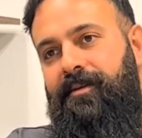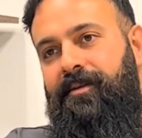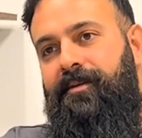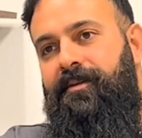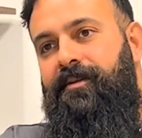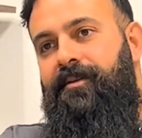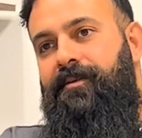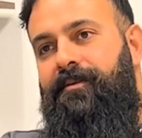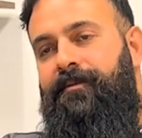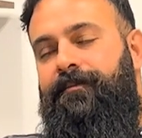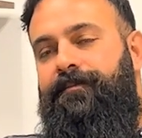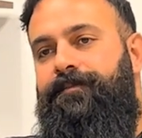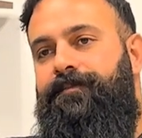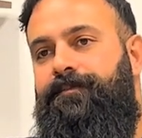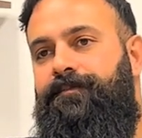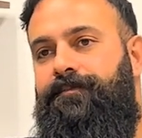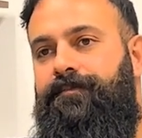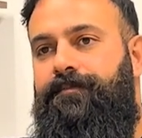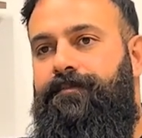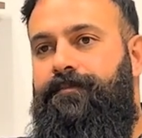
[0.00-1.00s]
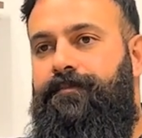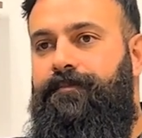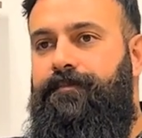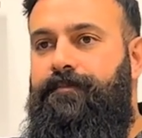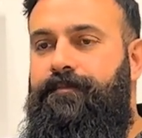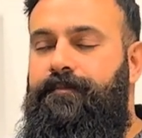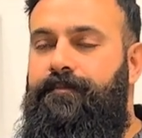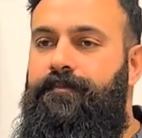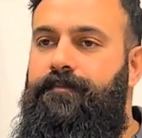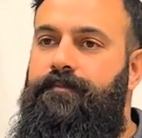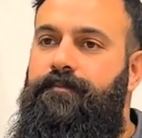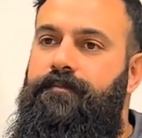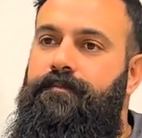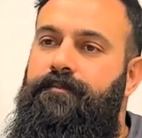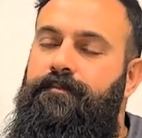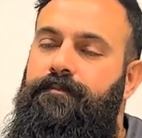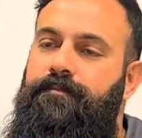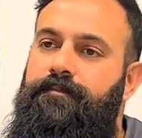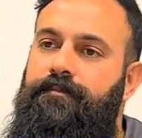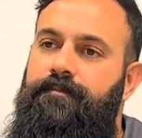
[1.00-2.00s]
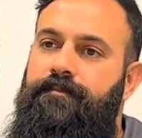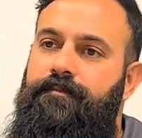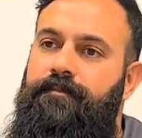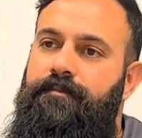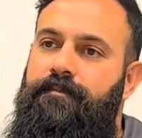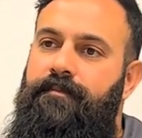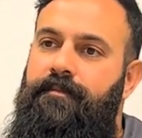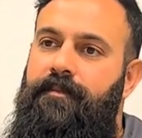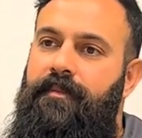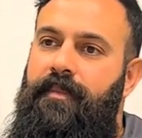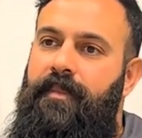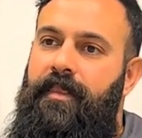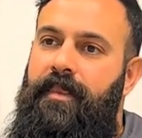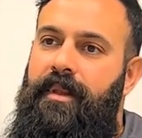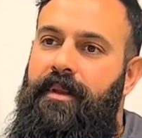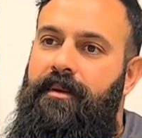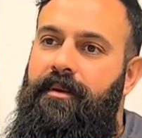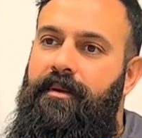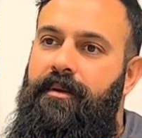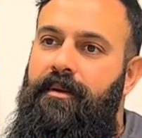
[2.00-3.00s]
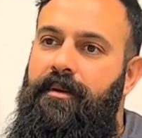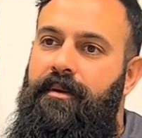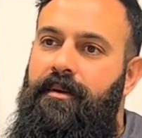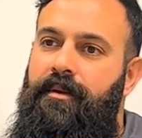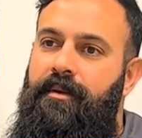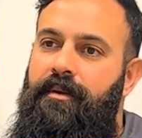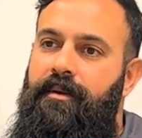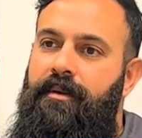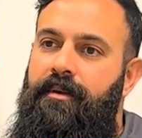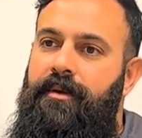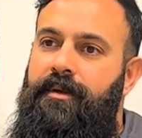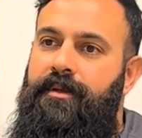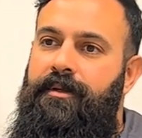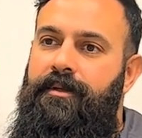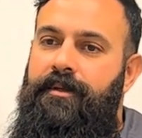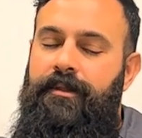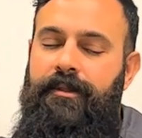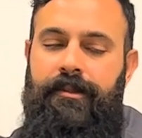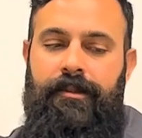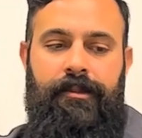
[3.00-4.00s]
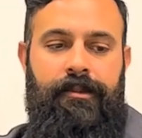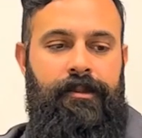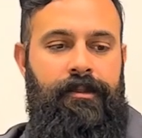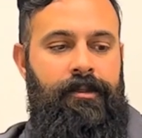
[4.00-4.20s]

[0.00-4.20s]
um, yeah. So how long have you guys been uh, been doing this so far?